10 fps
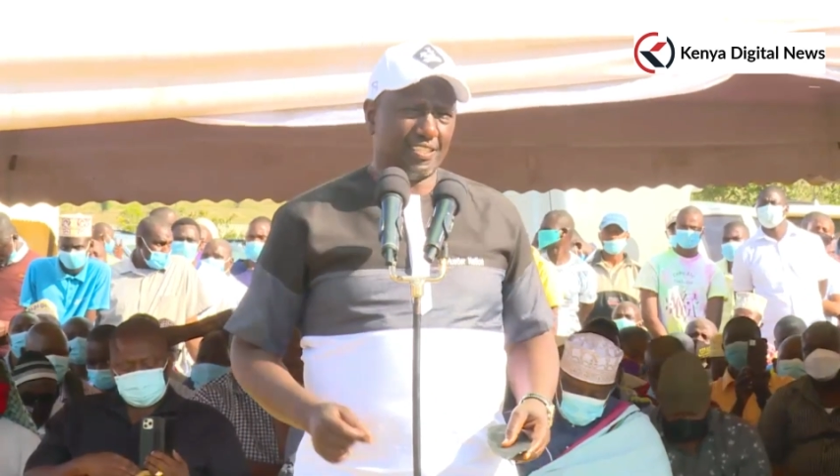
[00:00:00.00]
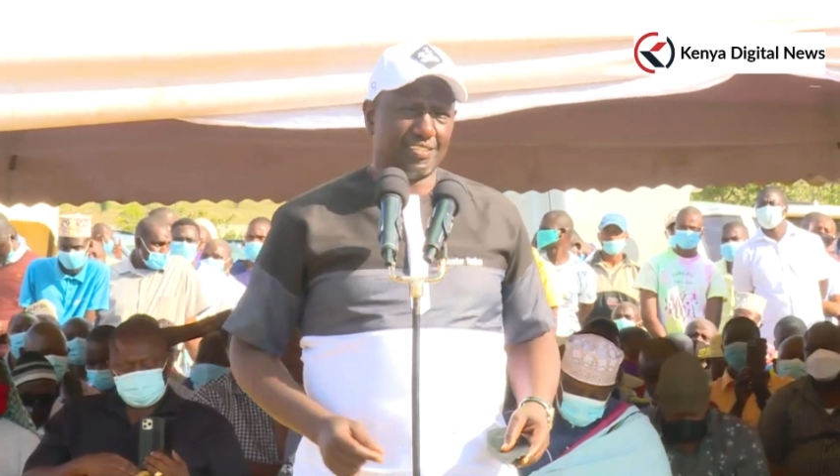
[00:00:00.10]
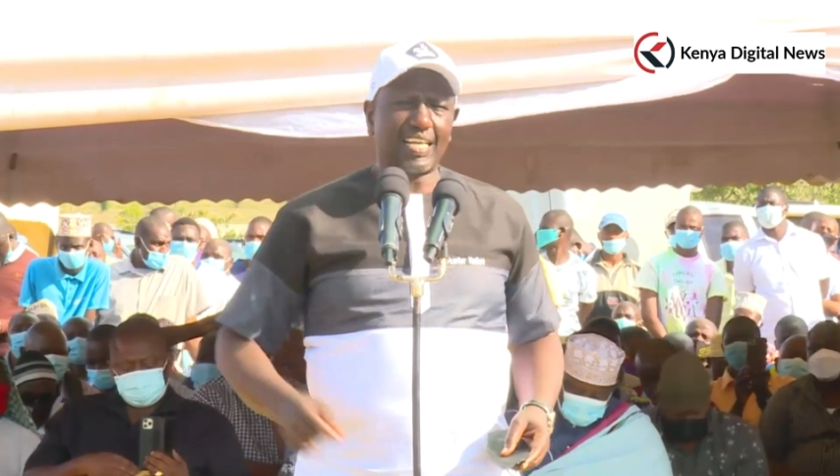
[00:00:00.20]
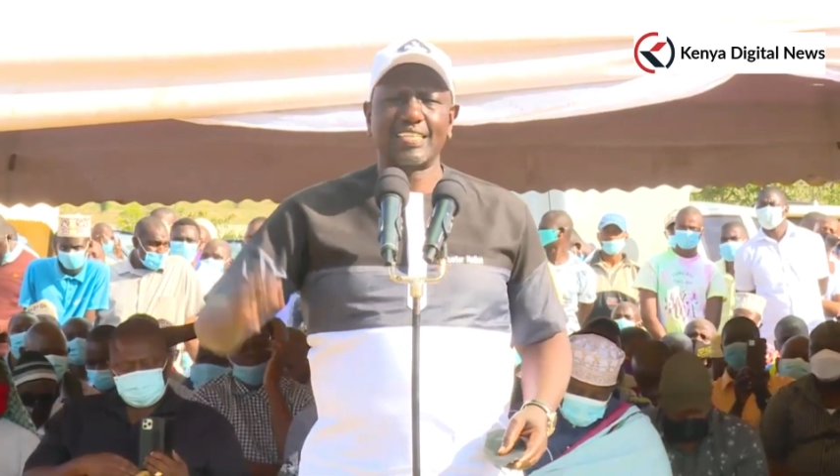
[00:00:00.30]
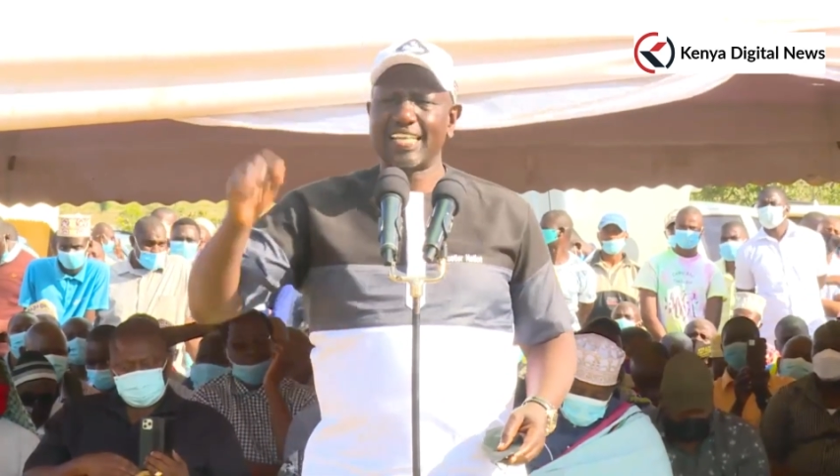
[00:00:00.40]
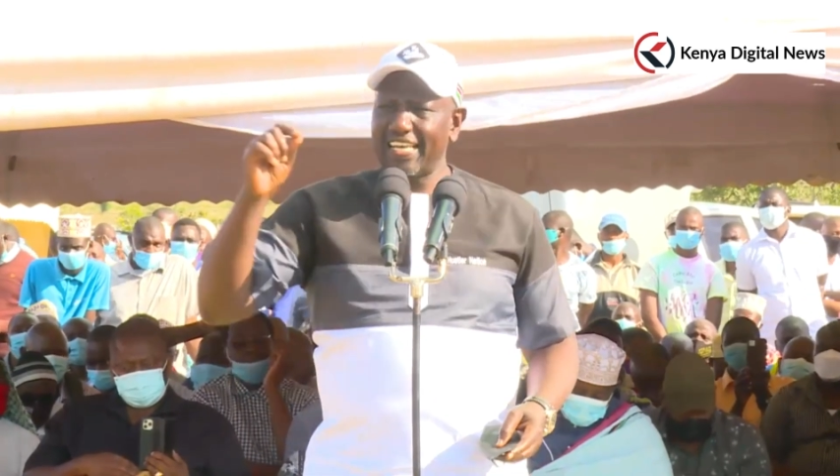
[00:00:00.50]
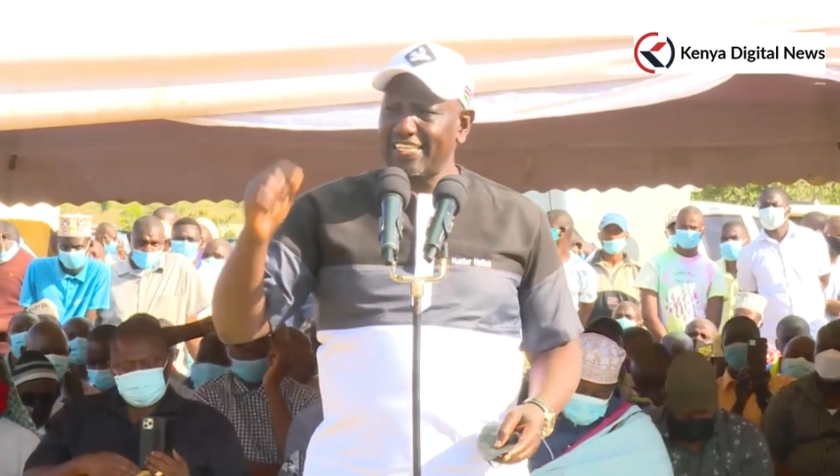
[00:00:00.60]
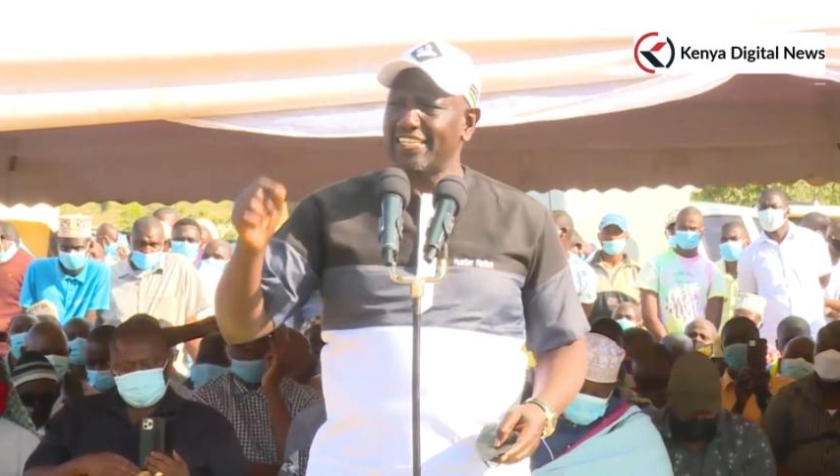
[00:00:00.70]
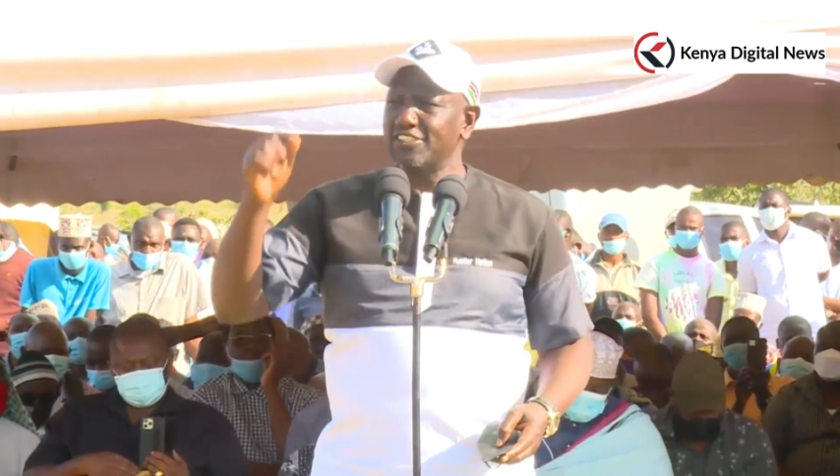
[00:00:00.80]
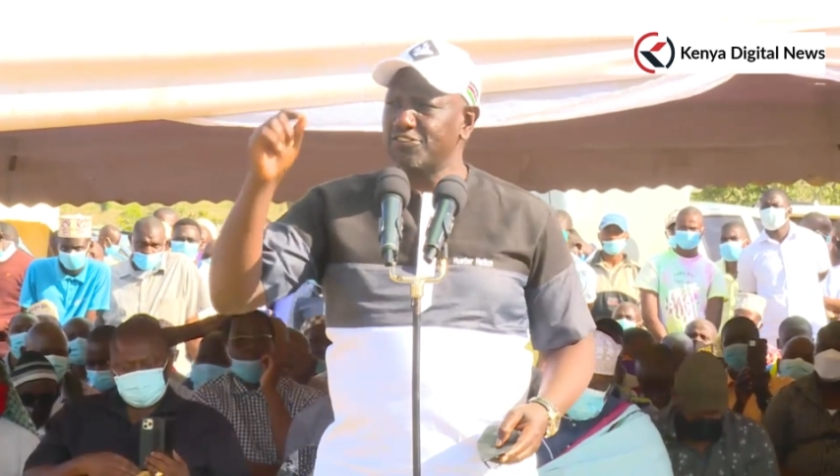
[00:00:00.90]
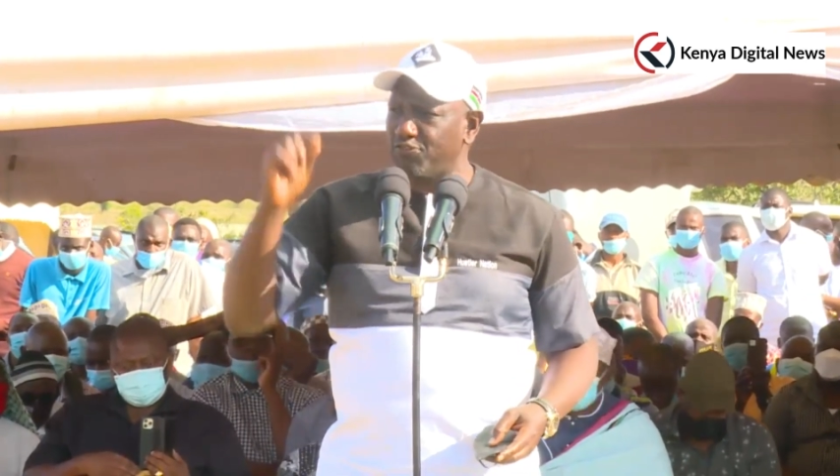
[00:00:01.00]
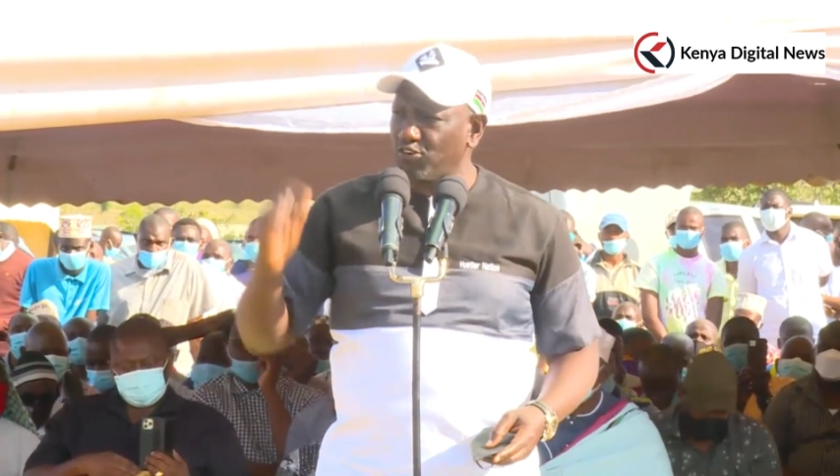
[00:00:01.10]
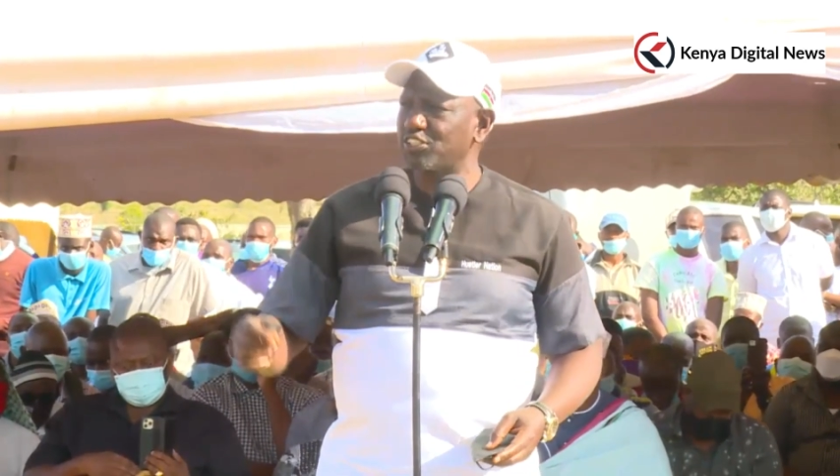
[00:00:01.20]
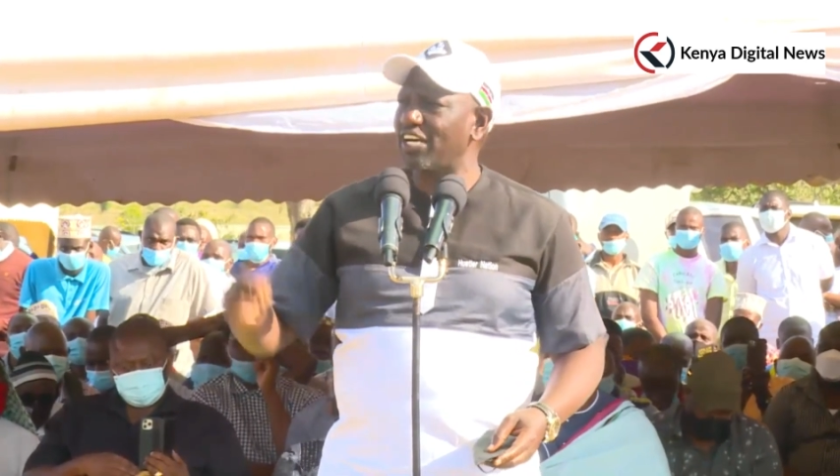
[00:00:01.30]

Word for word: that Kenyans fought